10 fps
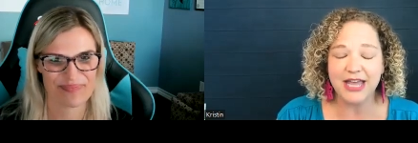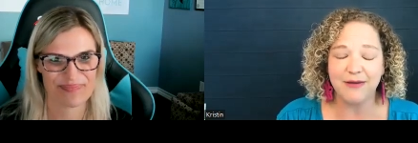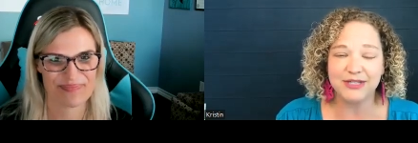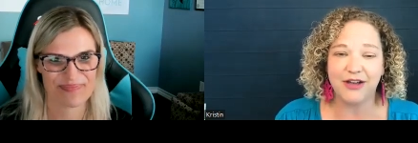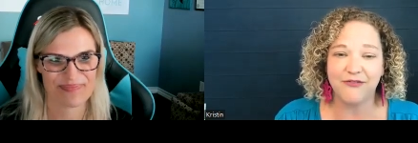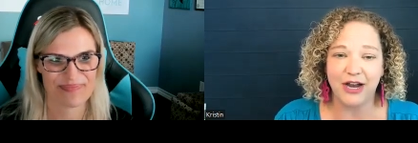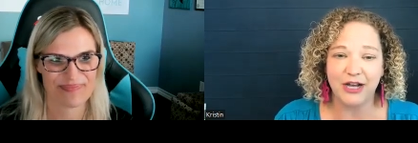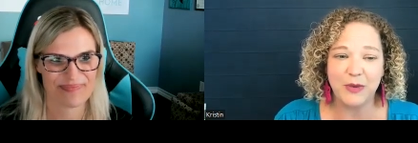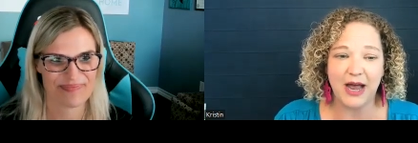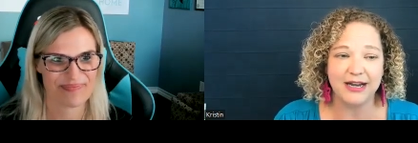Speaker 1: the Amazon
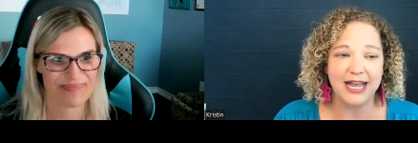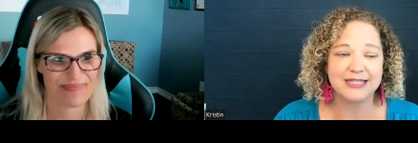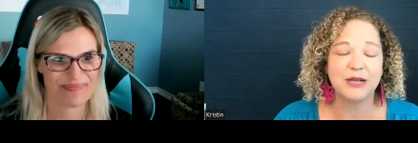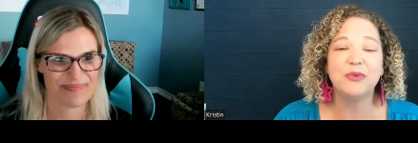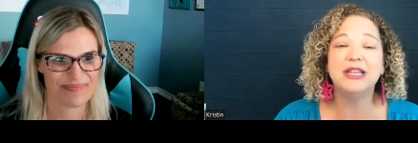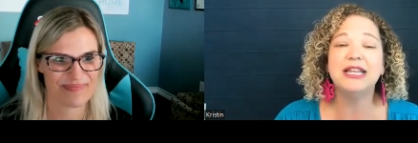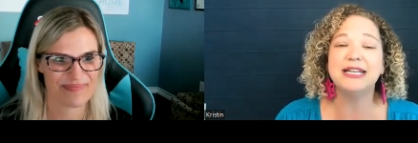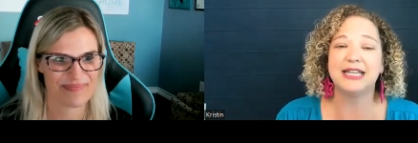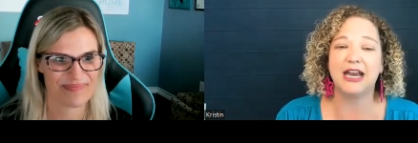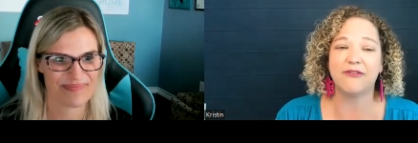Files podcast, and
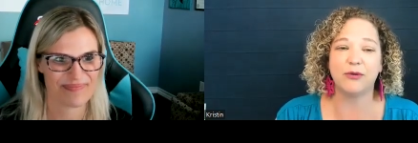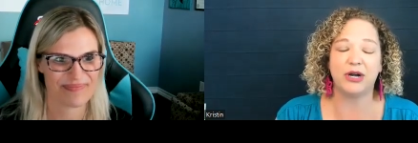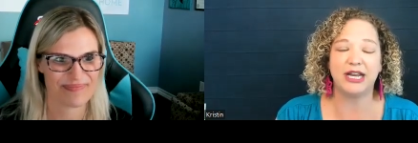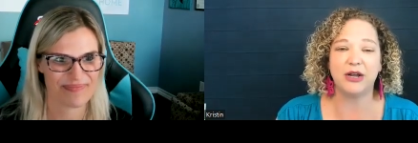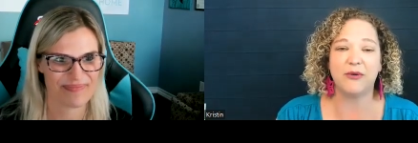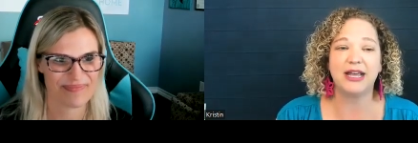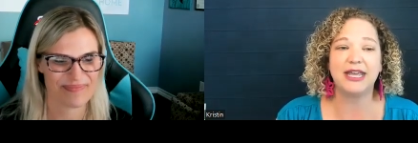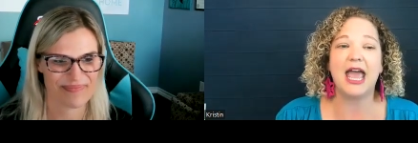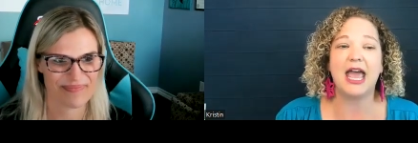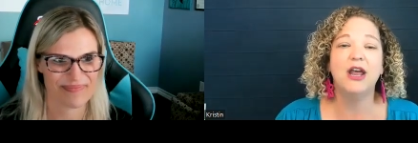please let everybody know
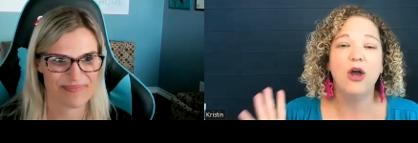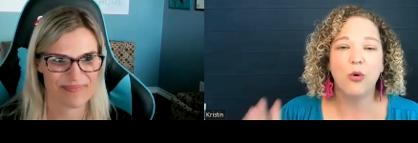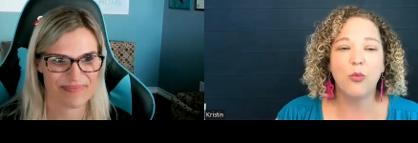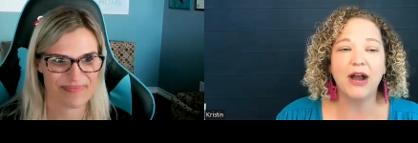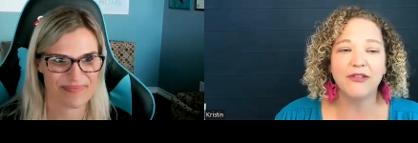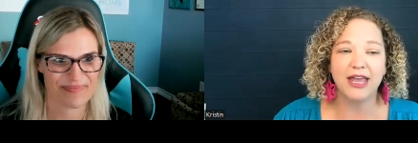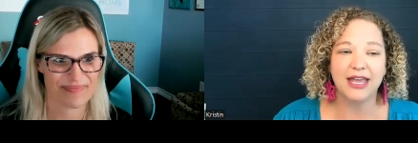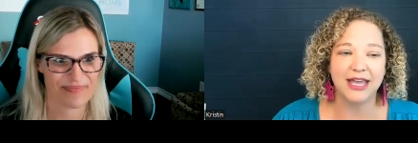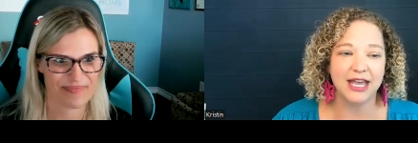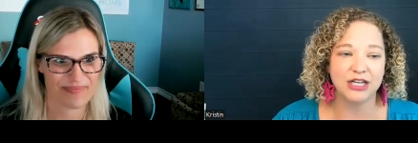again where
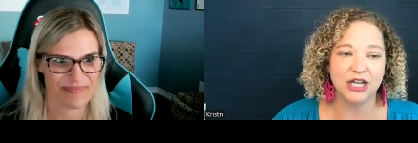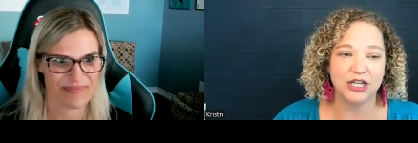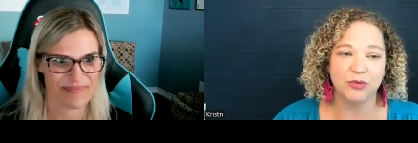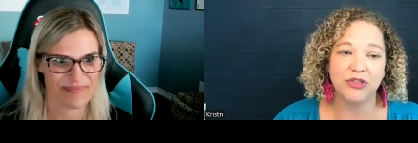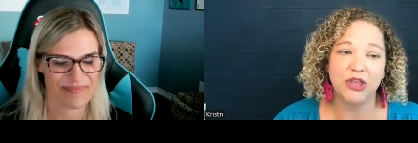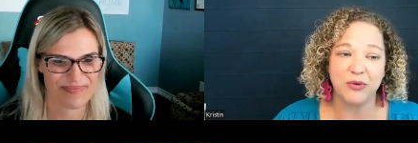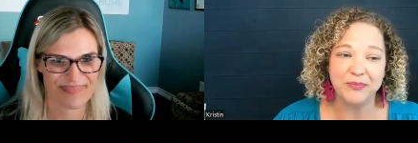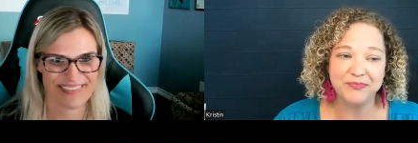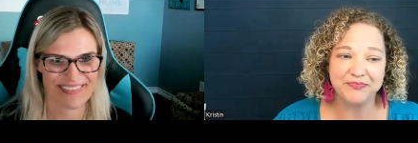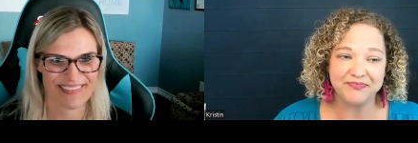they can get in touch with
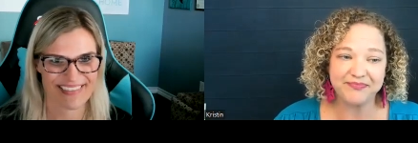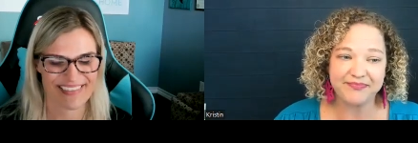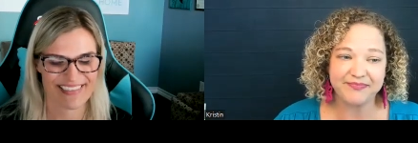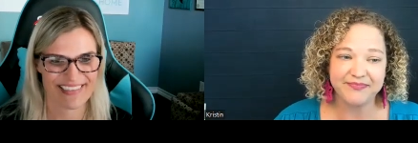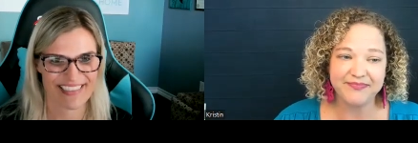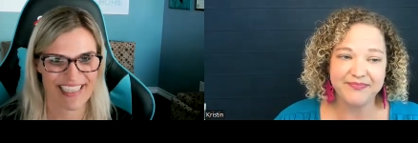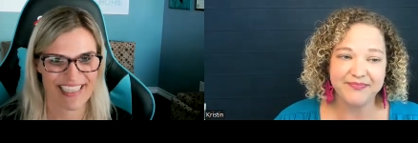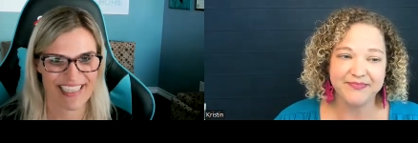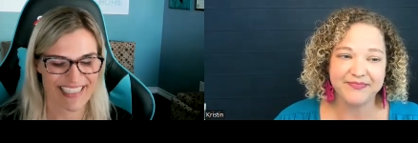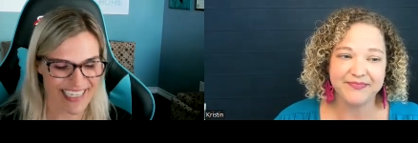you.
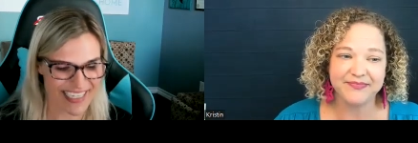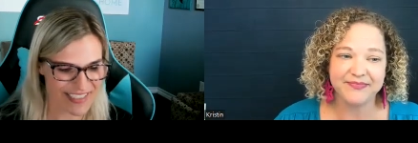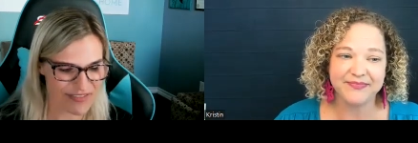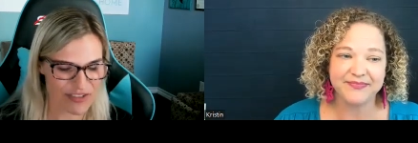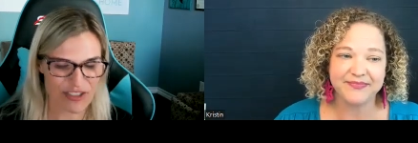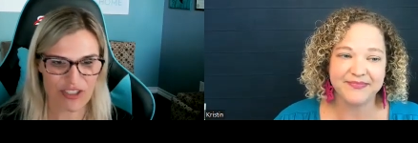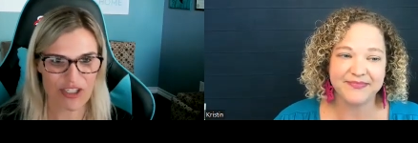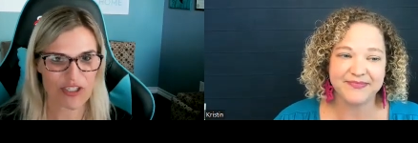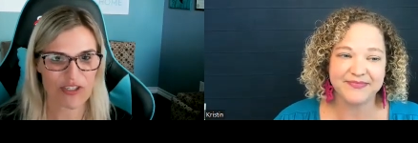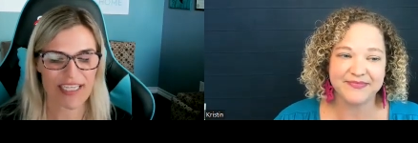
Speaker 2: Yes, for
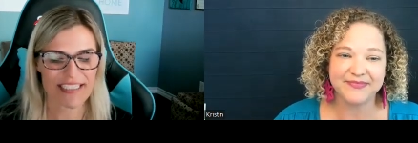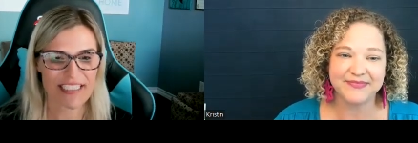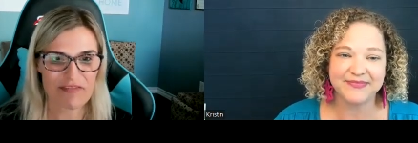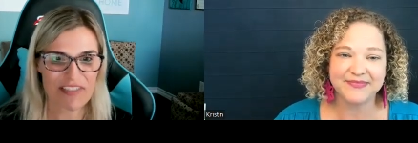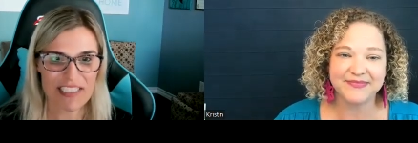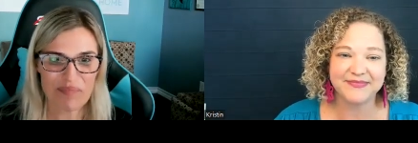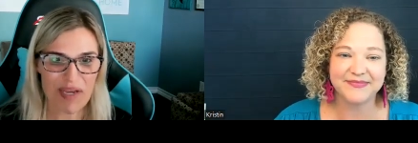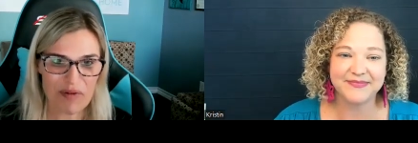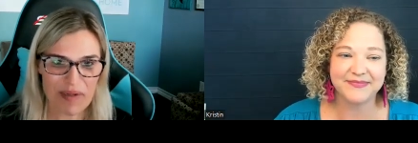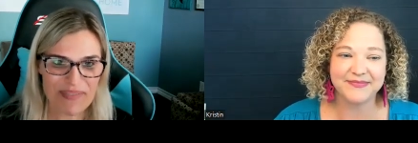sure. You guys can visit
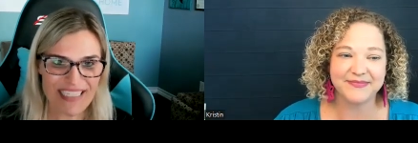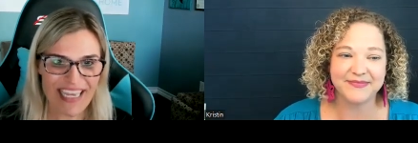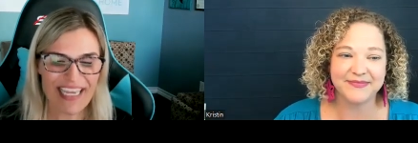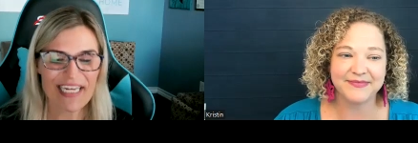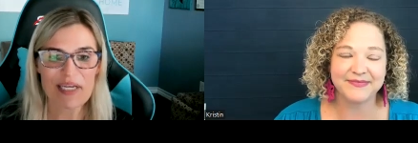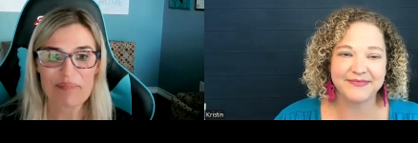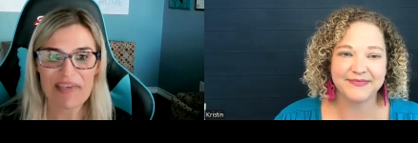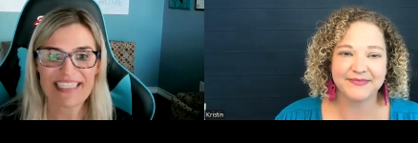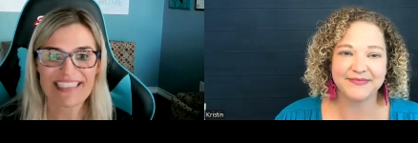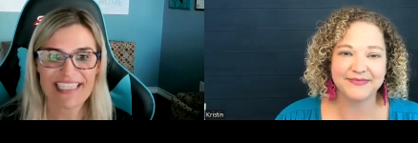my website,
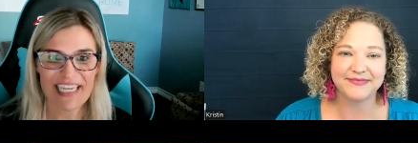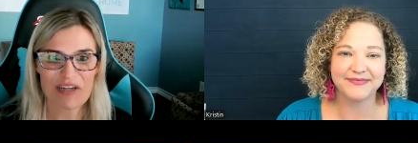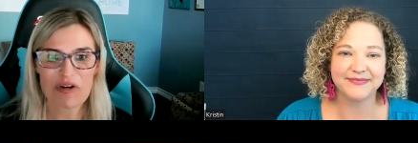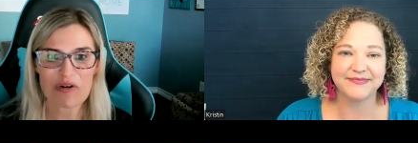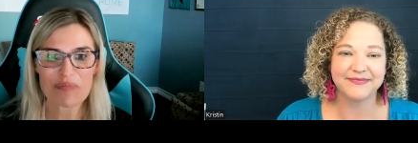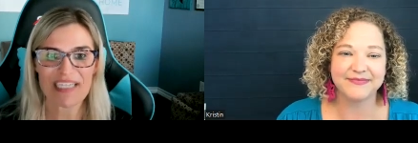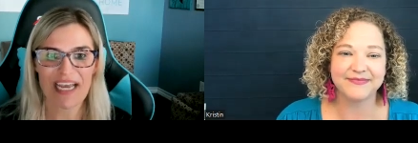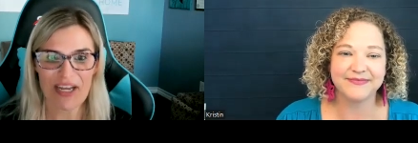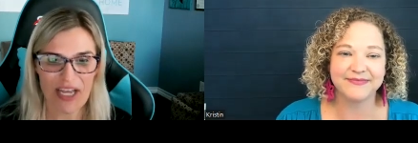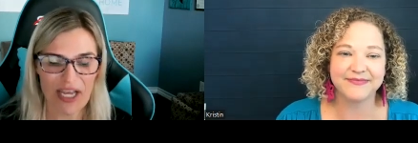
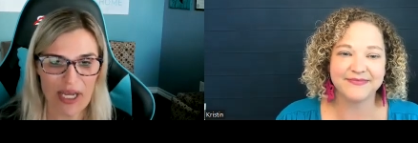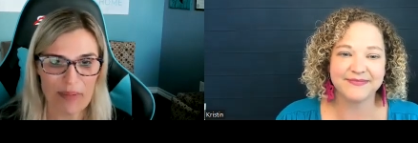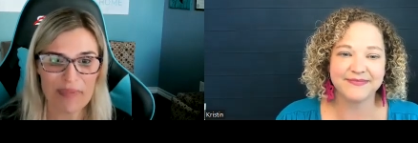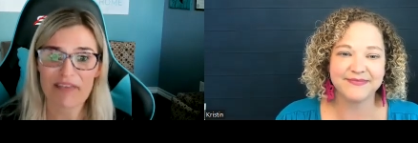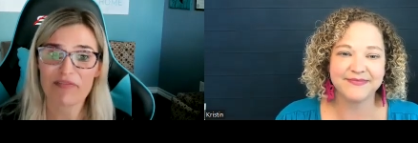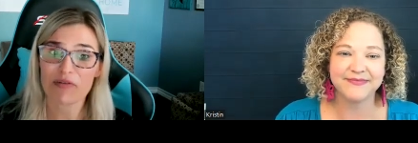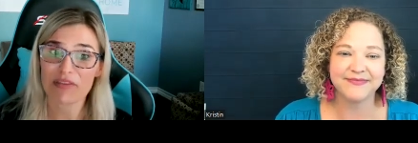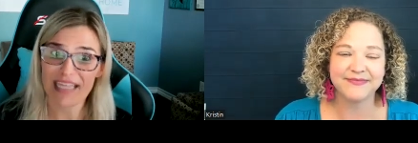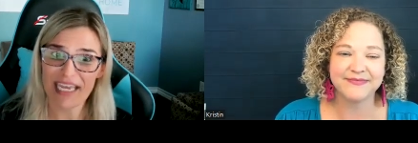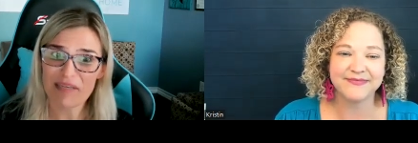amazingathome.com. If
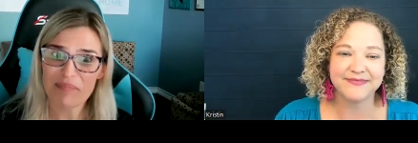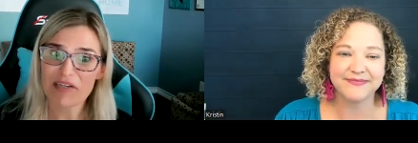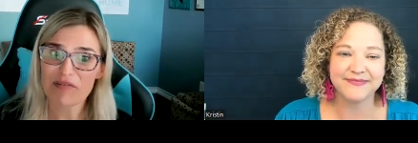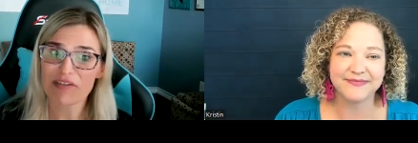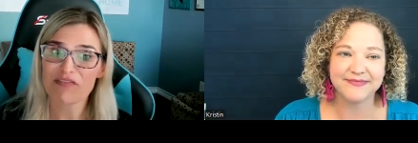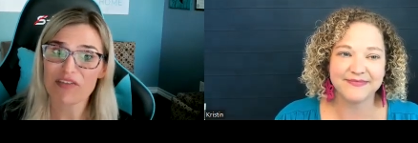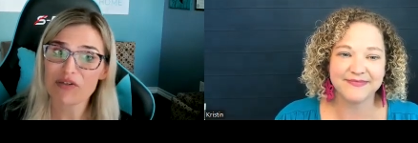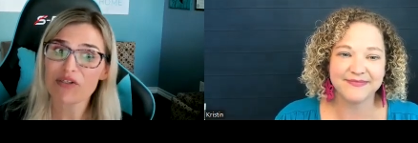you'd like me to review